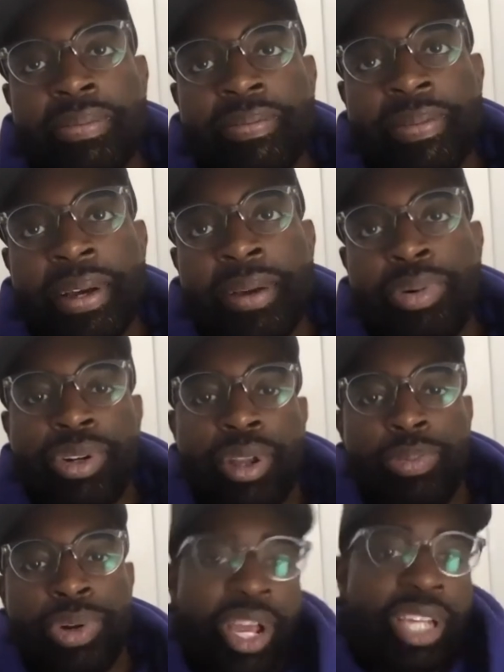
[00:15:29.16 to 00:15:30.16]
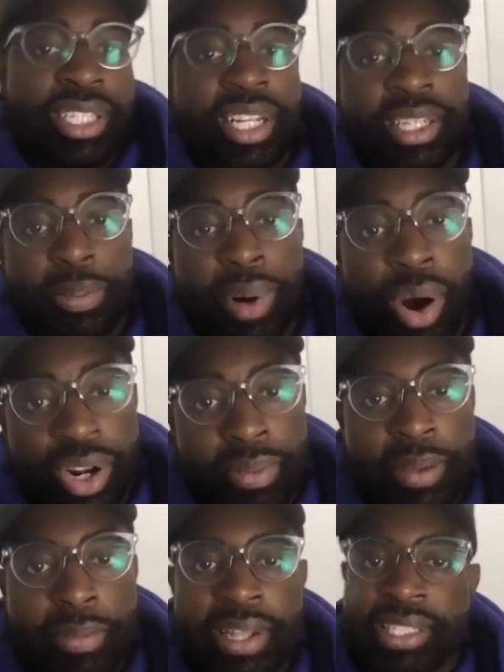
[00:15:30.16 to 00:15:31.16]
production is a part of
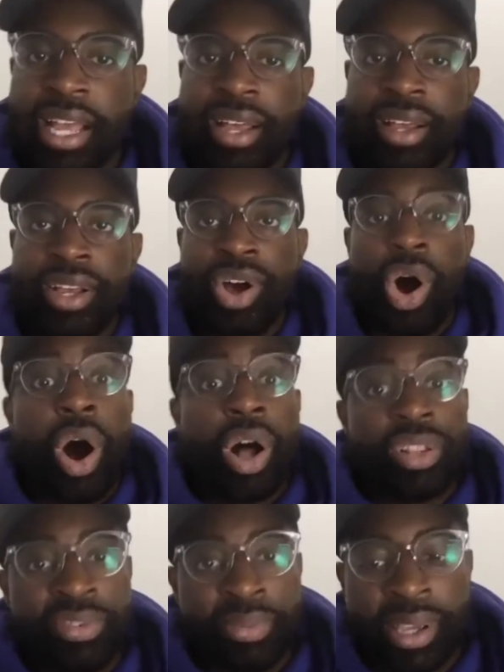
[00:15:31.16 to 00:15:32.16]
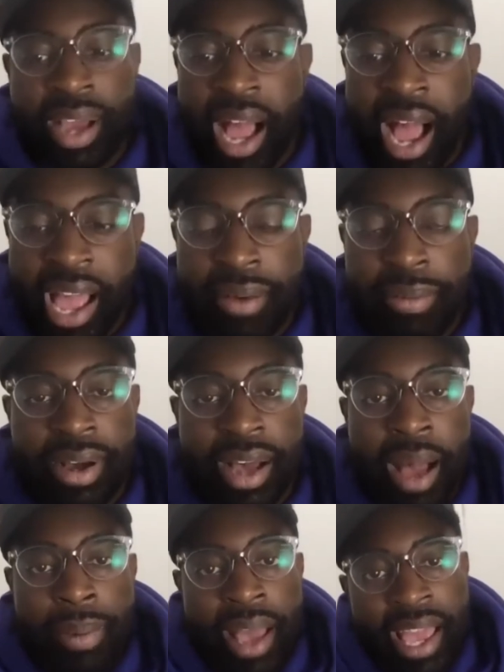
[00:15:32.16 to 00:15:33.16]
me, but it's not all of me. I'm
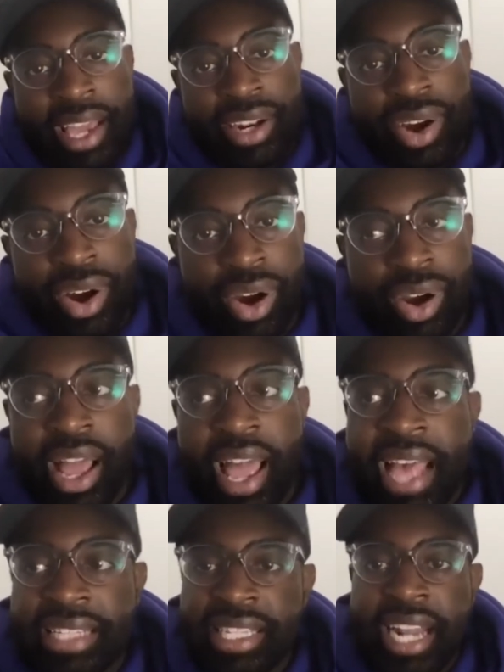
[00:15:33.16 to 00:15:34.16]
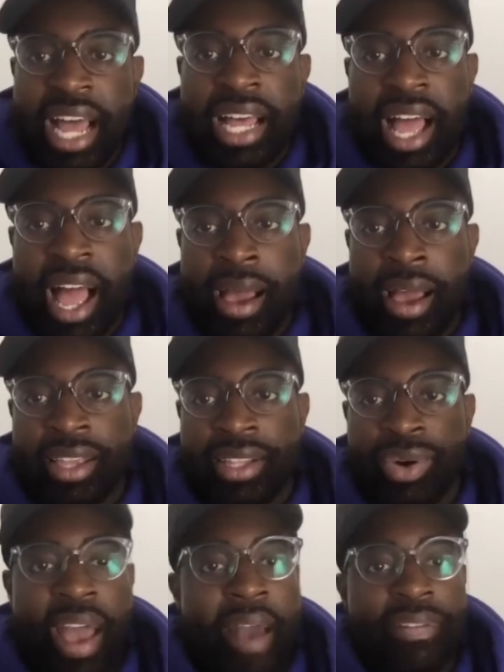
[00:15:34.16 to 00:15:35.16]
a A&R, as in I
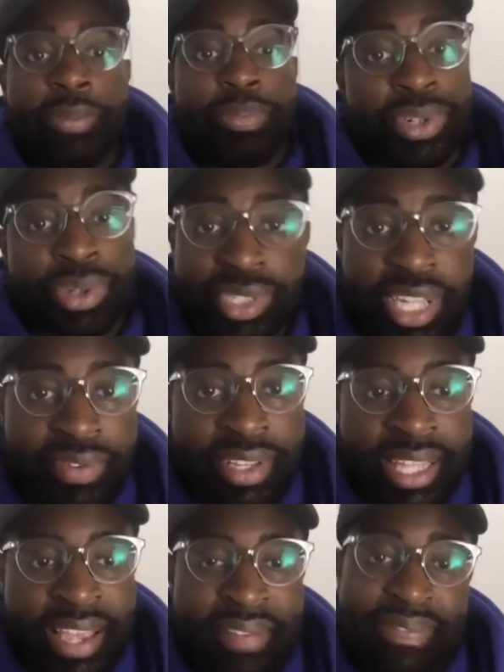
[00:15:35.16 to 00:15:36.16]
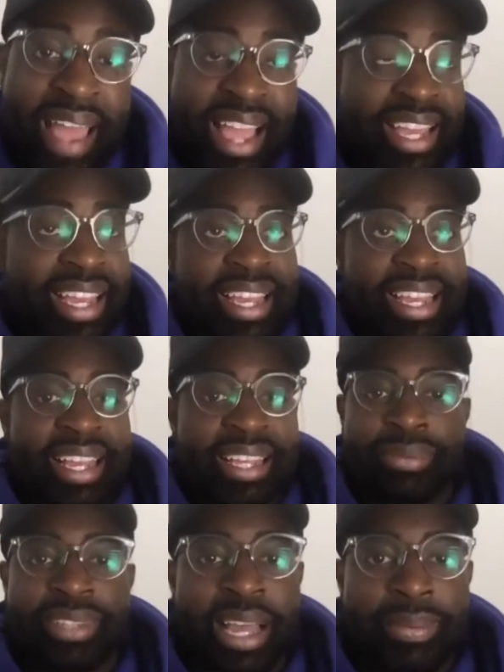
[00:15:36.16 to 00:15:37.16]
don't have to produce everything. In fact, a
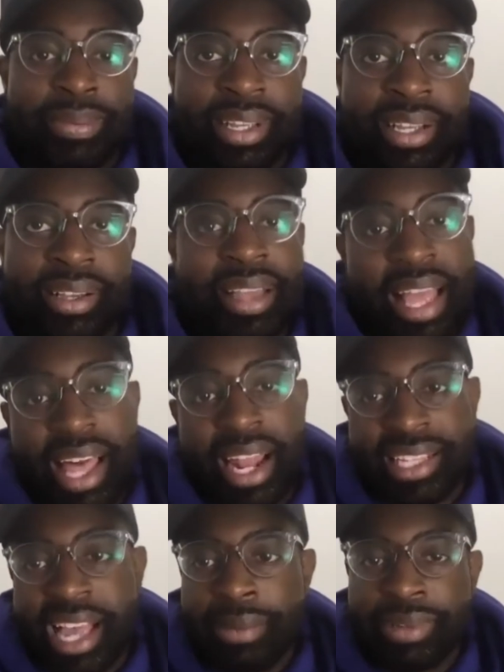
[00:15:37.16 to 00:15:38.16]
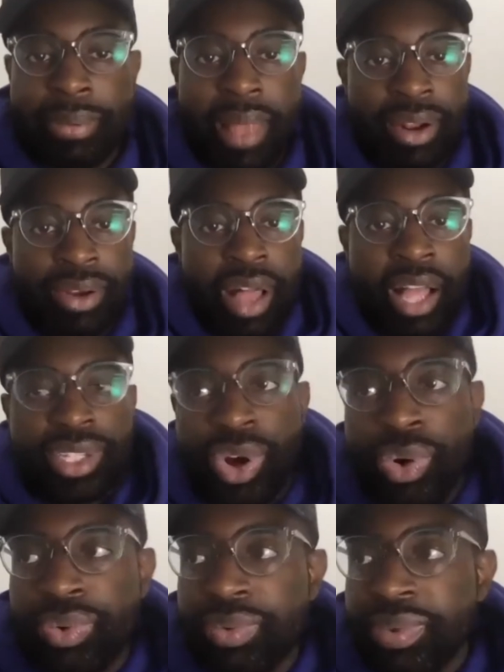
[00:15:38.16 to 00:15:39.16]
lot of times I
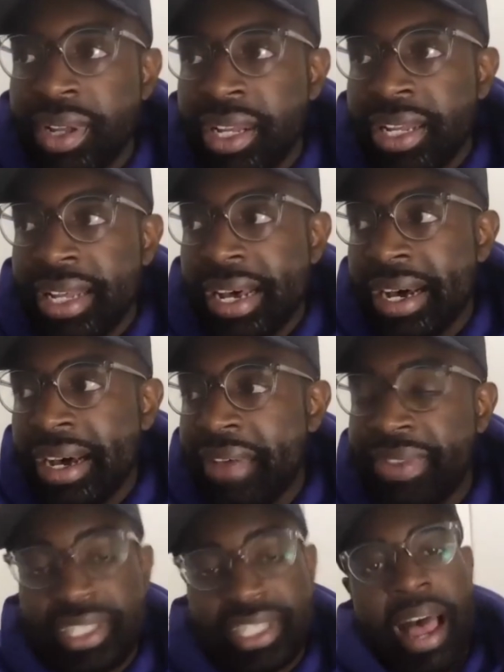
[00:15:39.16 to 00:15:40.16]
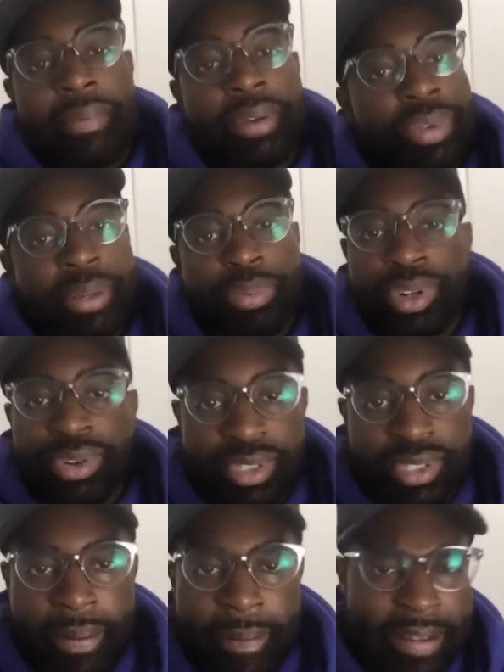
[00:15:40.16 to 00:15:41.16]
don't have the time to really produce
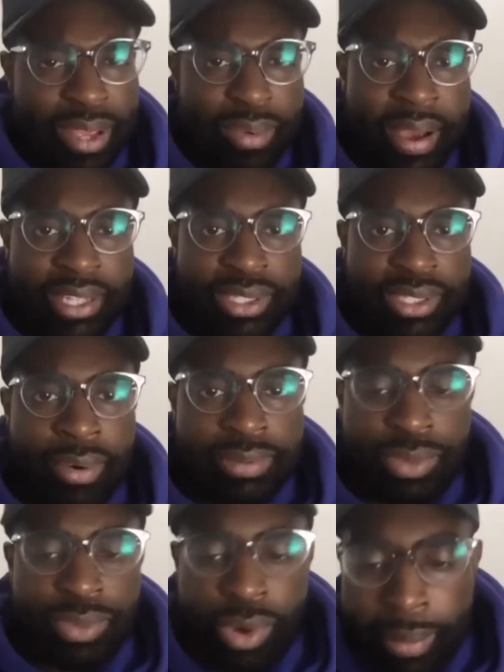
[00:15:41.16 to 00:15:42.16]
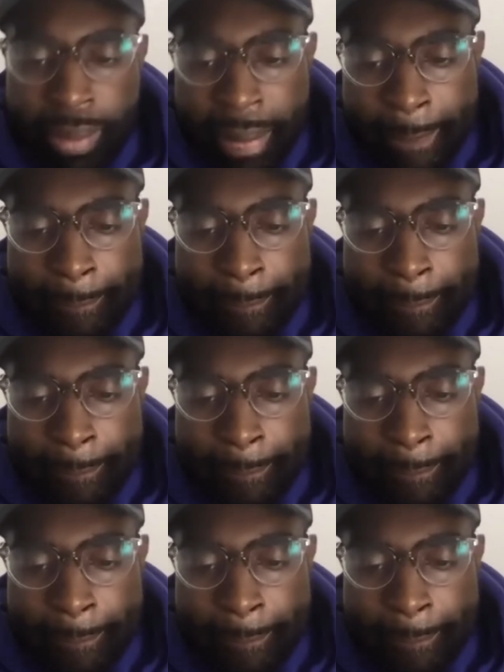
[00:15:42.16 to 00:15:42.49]
anyway. So it's more about